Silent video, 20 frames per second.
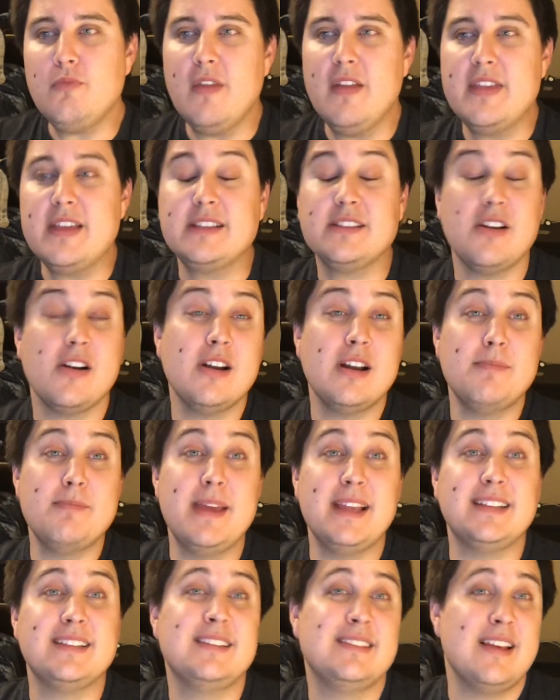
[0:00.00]
This card
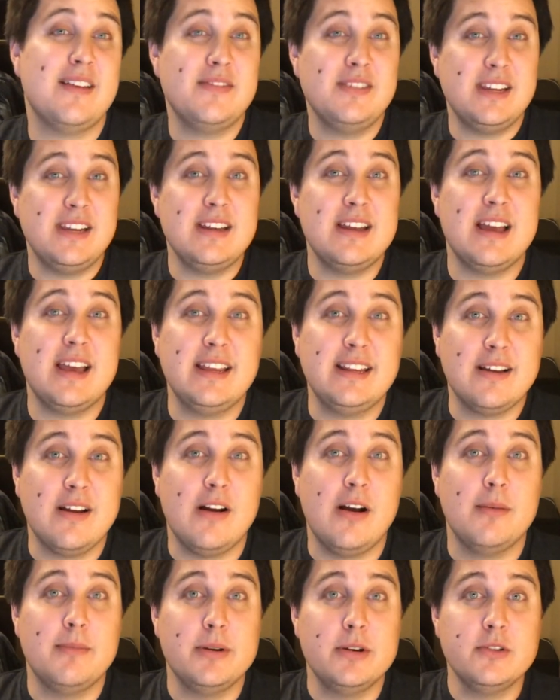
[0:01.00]
makes 79
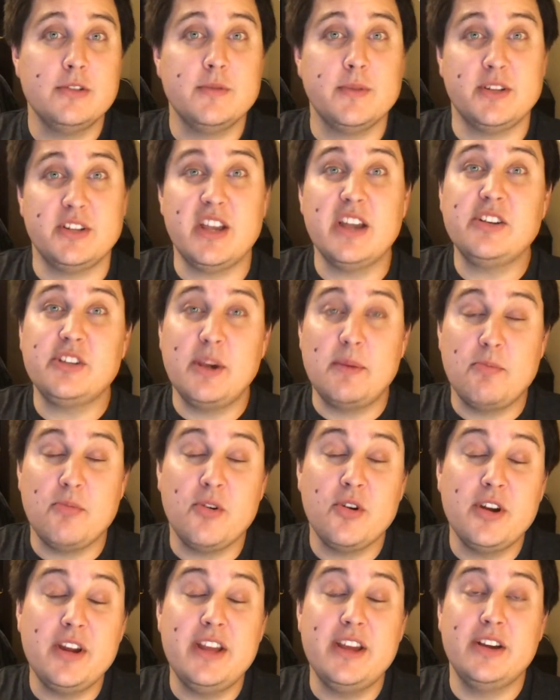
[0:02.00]
combos, which is actually
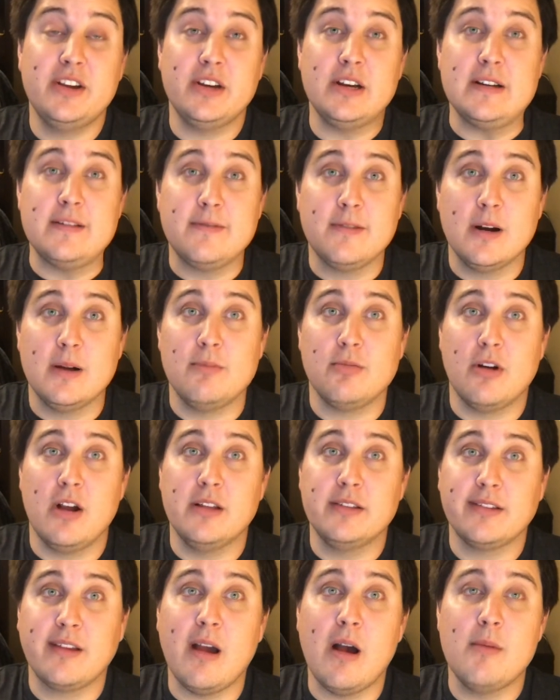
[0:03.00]
pretty good for a
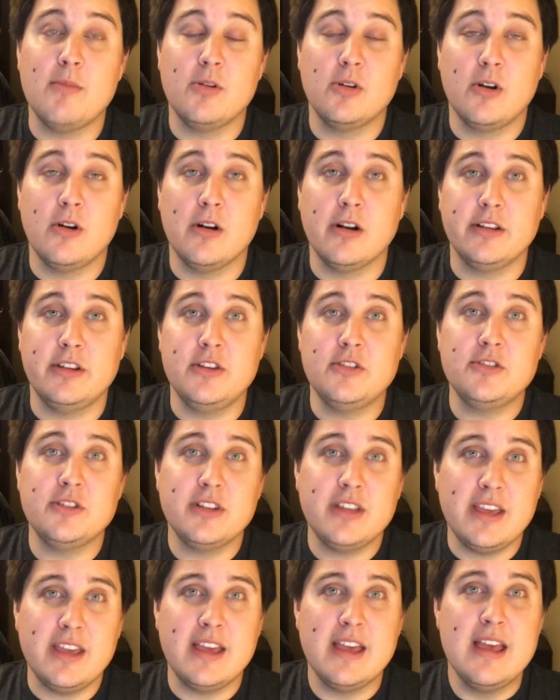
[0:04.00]
bronze combo card.
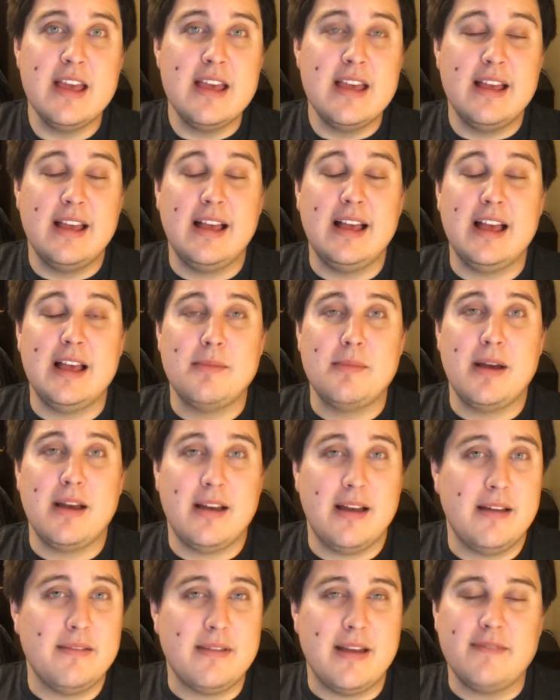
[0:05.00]
Usually,
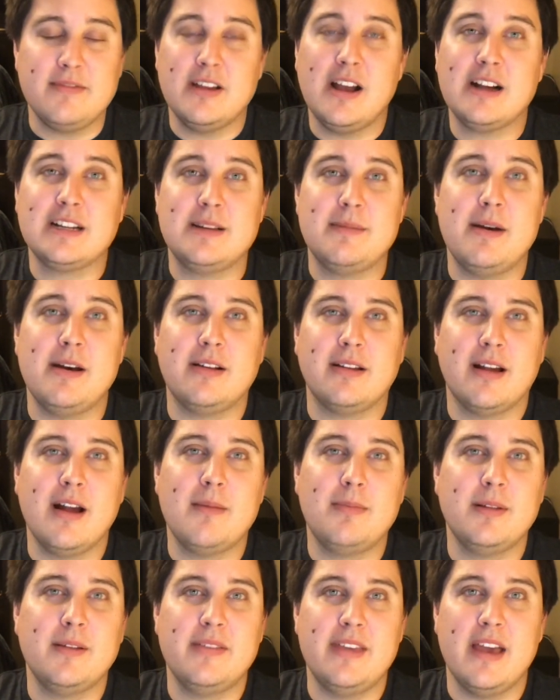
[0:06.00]
I've talked about a
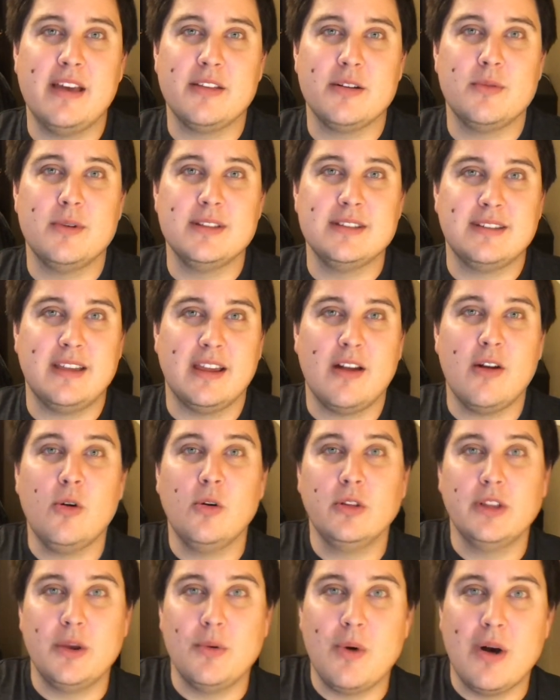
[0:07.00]
couple of the other ones like
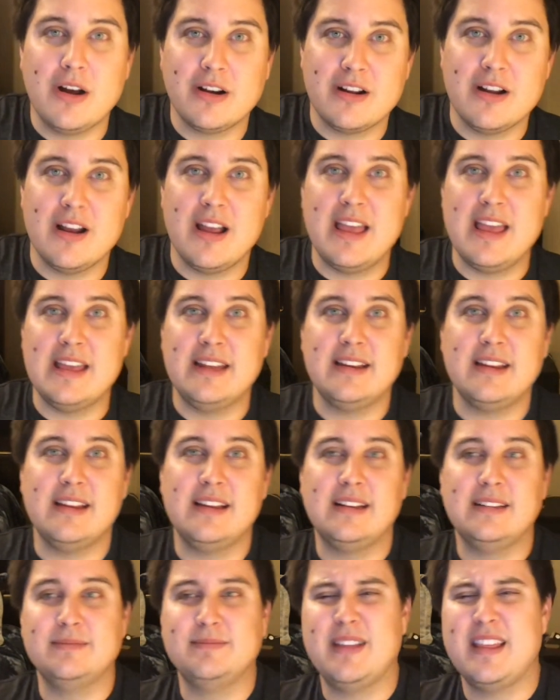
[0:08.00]
Holy Water and
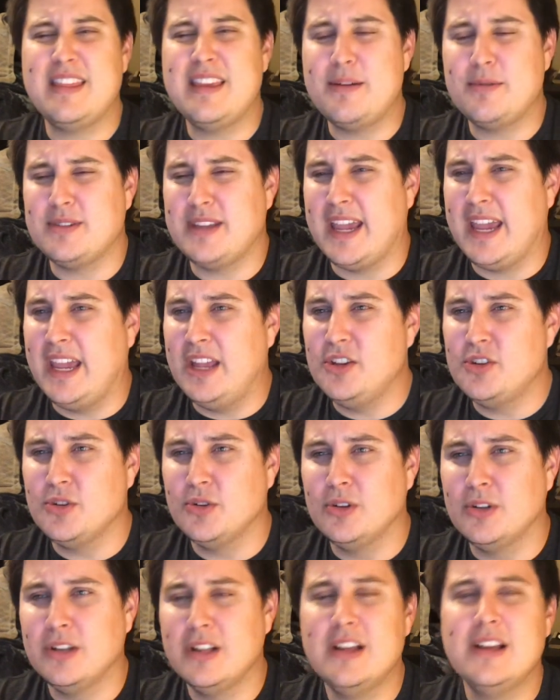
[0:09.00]
I think it was
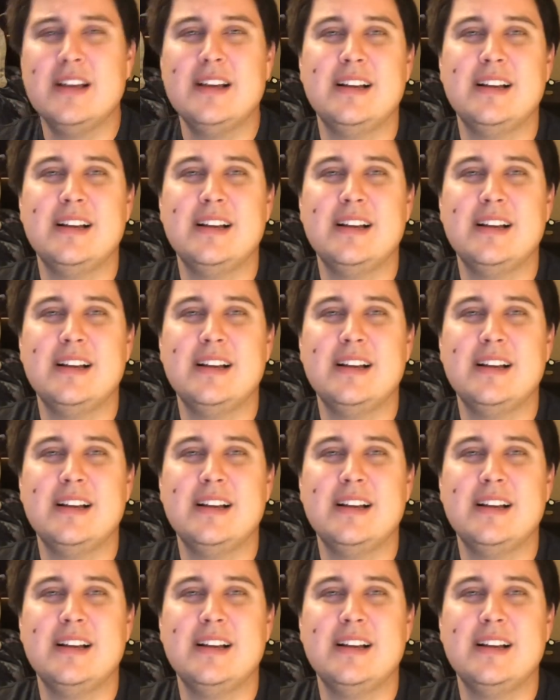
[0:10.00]
Angel,